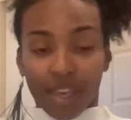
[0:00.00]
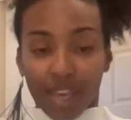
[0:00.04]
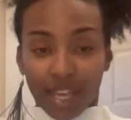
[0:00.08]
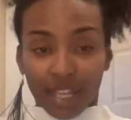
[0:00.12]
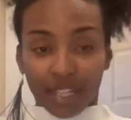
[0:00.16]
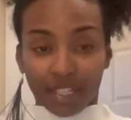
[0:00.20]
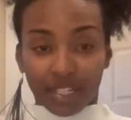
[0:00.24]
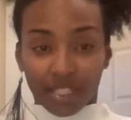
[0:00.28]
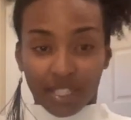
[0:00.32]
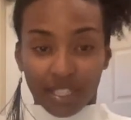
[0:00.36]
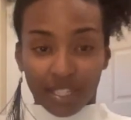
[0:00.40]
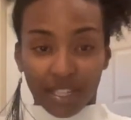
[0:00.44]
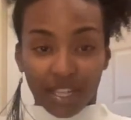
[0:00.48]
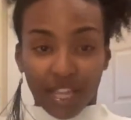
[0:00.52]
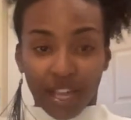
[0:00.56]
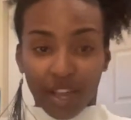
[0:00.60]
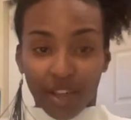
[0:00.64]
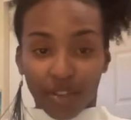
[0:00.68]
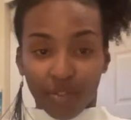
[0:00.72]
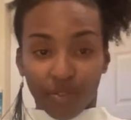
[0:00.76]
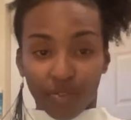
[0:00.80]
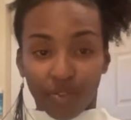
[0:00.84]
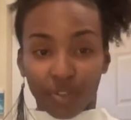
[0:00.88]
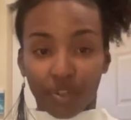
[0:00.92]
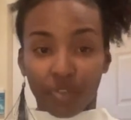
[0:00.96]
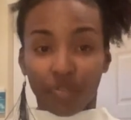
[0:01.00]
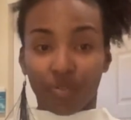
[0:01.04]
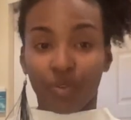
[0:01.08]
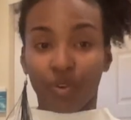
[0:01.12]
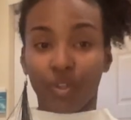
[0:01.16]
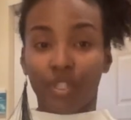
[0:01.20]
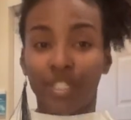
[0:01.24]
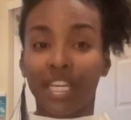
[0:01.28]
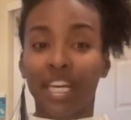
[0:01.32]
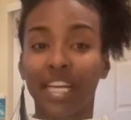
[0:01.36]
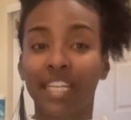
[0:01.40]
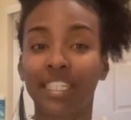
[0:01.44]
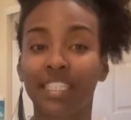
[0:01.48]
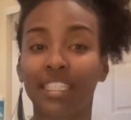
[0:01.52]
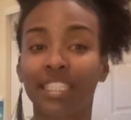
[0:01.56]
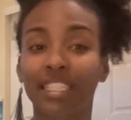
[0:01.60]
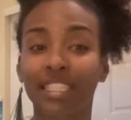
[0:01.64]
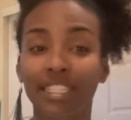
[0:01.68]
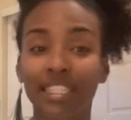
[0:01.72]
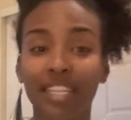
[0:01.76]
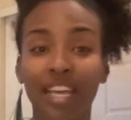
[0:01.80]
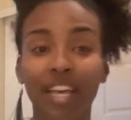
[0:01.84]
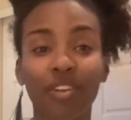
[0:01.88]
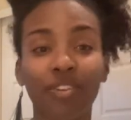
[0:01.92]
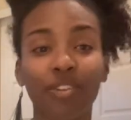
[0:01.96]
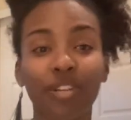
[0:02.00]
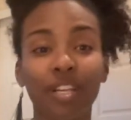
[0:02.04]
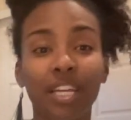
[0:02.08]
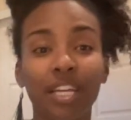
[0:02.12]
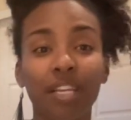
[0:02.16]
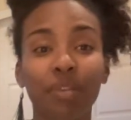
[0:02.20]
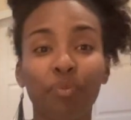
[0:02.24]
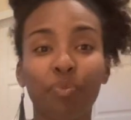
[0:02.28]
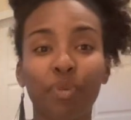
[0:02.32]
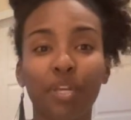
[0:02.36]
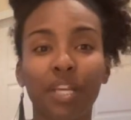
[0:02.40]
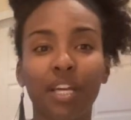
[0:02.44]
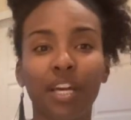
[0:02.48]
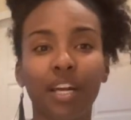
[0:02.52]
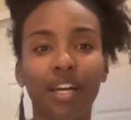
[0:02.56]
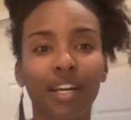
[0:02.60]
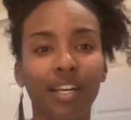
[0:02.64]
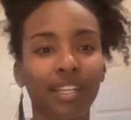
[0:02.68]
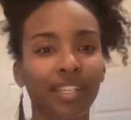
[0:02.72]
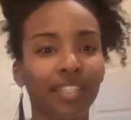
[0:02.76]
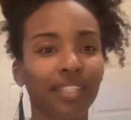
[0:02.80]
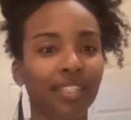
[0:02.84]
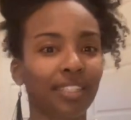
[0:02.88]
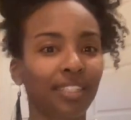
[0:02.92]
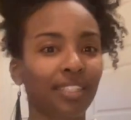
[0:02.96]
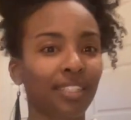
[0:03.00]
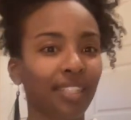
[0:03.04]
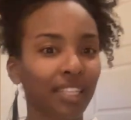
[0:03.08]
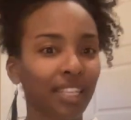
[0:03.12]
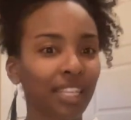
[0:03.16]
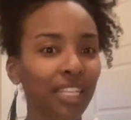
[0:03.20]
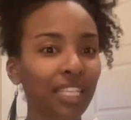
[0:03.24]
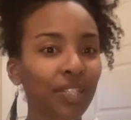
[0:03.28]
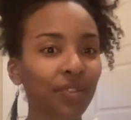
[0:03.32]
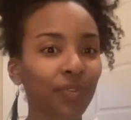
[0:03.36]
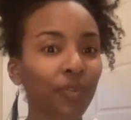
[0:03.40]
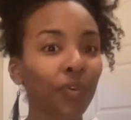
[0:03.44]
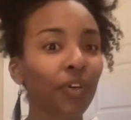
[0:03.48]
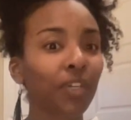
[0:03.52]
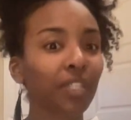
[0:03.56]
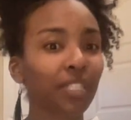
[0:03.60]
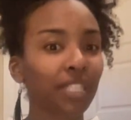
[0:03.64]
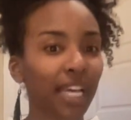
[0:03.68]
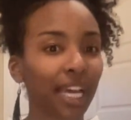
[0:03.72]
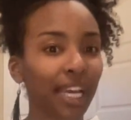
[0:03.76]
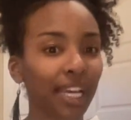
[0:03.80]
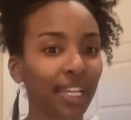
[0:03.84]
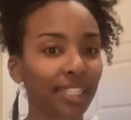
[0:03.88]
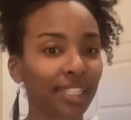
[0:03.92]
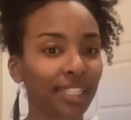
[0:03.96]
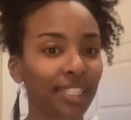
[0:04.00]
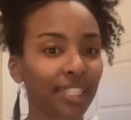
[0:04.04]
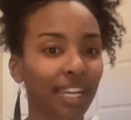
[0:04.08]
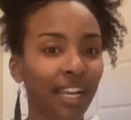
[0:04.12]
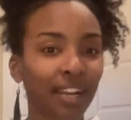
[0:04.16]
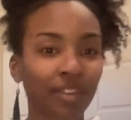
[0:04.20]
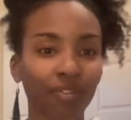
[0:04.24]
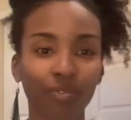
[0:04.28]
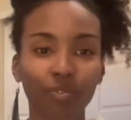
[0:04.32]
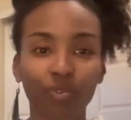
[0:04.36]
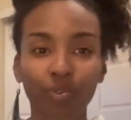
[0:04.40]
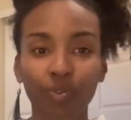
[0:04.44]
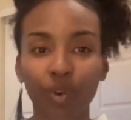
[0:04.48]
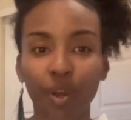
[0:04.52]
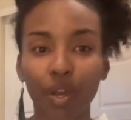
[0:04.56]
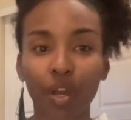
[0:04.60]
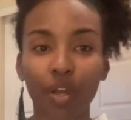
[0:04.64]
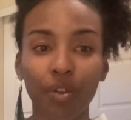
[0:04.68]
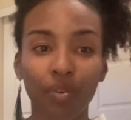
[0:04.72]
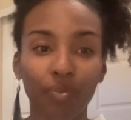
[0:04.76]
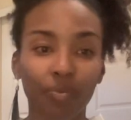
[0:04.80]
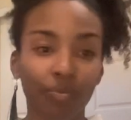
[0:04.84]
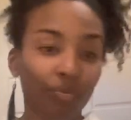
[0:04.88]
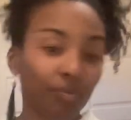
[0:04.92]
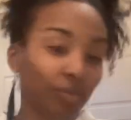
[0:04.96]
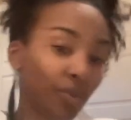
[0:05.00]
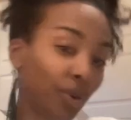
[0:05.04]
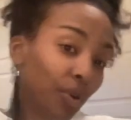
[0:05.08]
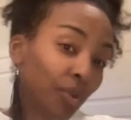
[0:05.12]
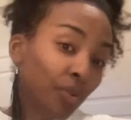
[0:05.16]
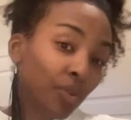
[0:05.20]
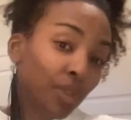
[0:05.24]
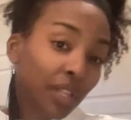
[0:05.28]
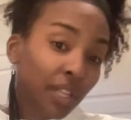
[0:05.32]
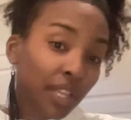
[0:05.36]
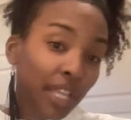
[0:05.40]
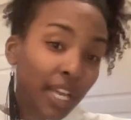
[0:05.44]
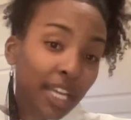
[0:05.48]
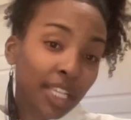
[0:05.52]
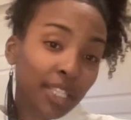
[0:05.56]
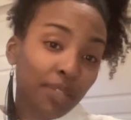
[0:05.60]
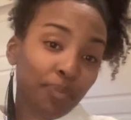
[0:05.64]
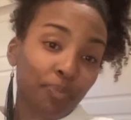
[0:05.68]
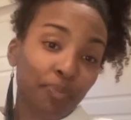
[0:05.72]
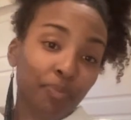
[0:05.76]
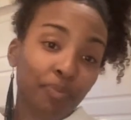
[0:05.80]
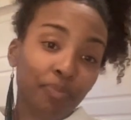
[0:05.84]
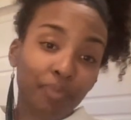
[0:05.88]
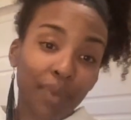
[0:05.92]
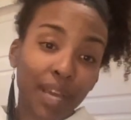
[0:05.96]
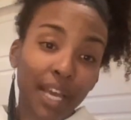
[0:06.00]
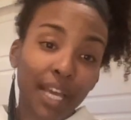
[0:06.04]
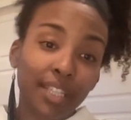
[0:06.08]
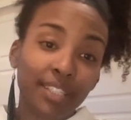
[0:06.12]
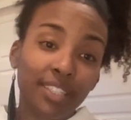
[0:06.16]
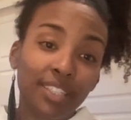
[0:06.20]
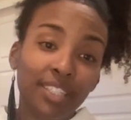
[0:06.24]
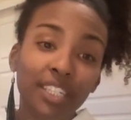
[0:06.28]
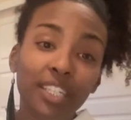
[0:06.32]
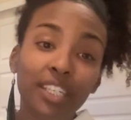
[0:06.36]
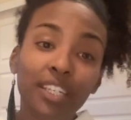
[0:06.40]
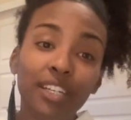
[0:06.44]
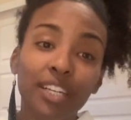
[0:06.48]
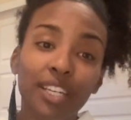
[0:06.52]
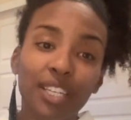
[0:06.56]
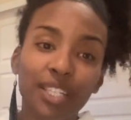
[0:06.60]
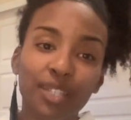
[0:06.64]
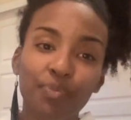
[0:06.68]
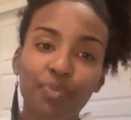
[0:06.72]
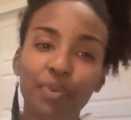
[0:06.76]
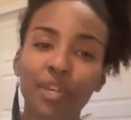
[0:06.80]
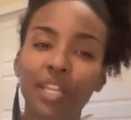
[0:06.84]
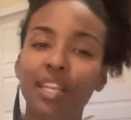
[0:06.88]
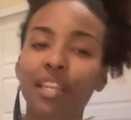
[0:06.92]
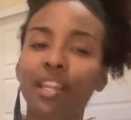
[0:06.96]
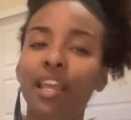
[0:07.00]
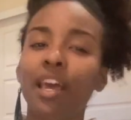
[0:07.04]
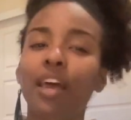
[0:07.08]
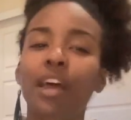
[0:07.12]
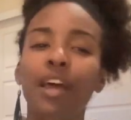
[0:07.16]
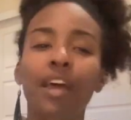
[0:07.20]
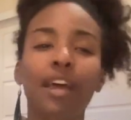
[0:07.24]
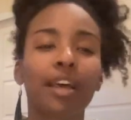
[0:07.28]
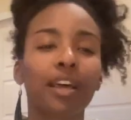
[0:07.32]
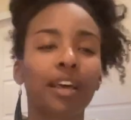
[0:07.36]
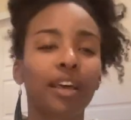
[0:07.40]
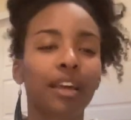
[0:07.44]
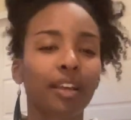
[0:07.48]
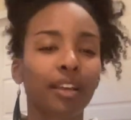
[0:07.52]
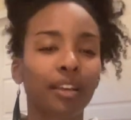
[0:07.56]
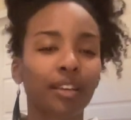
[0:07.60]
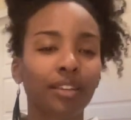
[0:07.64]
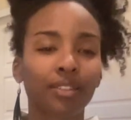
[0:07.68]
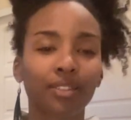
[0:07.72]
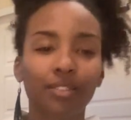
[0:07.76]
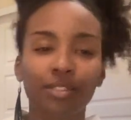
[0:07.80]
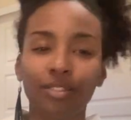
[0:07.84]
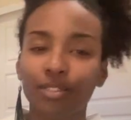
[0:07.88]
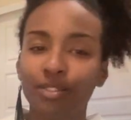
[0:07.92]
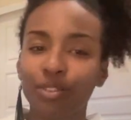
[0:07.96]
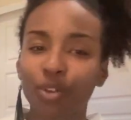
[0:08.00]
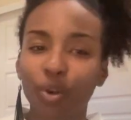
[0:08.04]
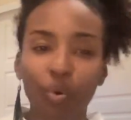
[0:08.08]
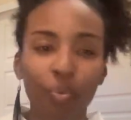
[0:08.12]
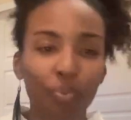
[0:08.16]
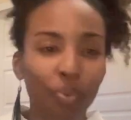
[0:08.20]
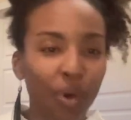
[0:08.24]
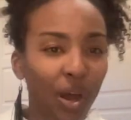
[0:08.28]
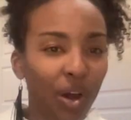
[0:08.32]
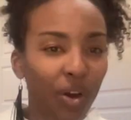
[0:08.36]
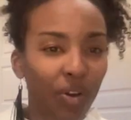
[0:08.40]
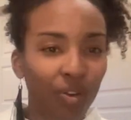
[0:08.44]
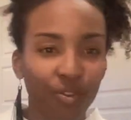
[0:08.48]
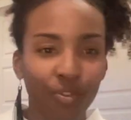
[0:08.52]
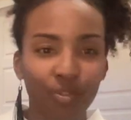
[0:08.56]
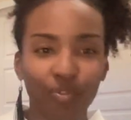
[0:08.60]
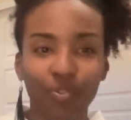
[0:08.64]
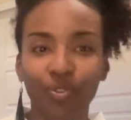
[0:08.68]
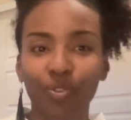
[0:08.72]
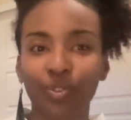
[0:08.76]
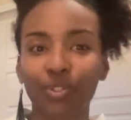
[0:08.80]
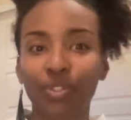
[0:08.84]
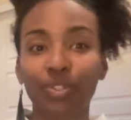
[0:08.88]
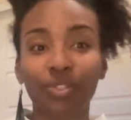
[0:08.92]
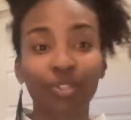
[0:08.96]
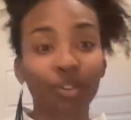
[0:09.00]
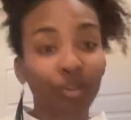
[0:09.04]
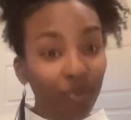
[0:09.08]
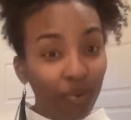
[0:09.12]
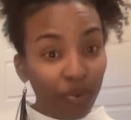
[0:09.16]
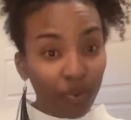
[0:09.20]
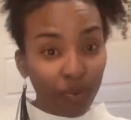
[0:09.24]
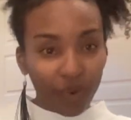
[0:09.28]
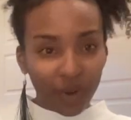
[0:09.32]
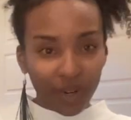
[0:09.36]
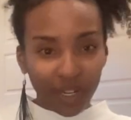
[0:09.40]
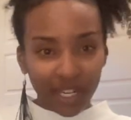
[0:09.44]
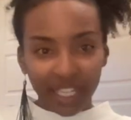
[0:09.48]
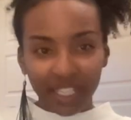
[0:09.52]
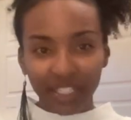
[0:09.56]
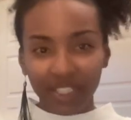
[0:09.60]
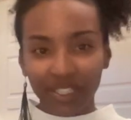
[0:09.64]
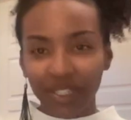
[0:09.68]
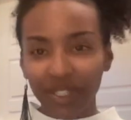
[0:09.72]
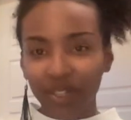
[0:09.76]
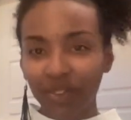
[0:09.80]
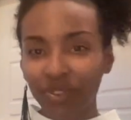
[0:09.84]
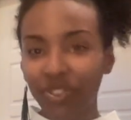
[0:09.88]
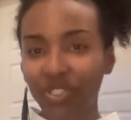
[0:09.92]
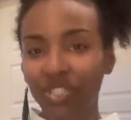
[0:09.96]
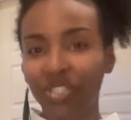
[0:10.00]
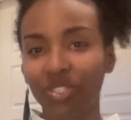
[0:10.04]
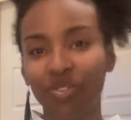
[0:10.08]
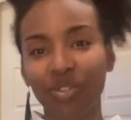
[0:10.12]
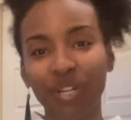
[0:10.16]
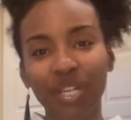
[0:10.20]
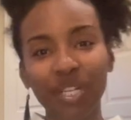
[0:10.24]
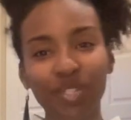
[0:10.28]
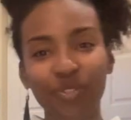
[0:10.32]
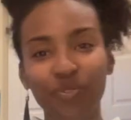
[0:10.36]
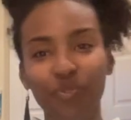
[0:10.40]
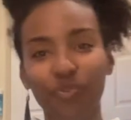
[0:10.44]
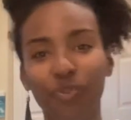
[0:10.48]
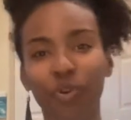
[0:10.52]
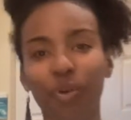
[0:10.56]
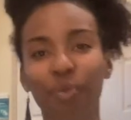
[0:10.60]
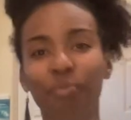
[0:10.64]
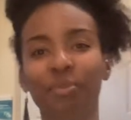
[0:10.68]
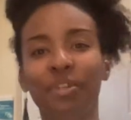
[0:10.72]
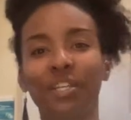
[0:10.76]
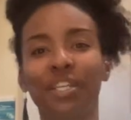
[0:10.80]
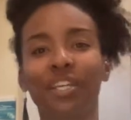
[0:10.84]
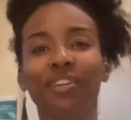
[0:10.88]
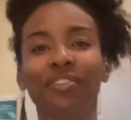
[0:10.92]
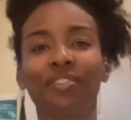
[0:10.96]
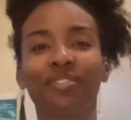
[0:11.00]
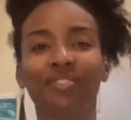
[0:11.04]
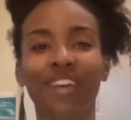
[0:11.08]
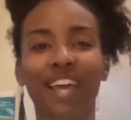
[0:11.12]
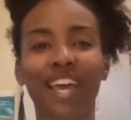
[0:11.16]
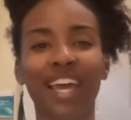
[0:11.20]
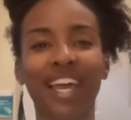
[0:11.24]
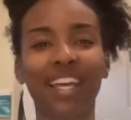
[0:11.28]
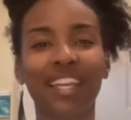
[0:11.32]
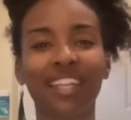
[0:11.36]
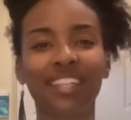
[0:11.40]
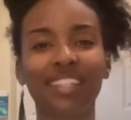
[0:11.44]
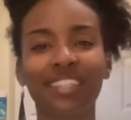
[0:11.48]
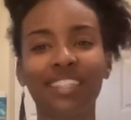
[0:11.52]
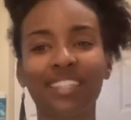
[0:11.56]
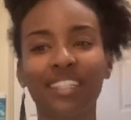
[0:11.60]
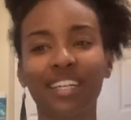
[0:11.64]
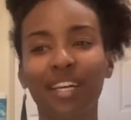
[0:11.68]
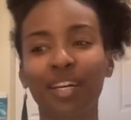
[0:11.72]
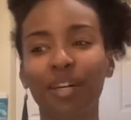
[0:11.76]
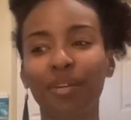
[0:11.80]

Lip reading: and just allowing for the vortex to settle in, because this vortex that I've rode the last past year has been so powerful, so rewarding, so transformative. And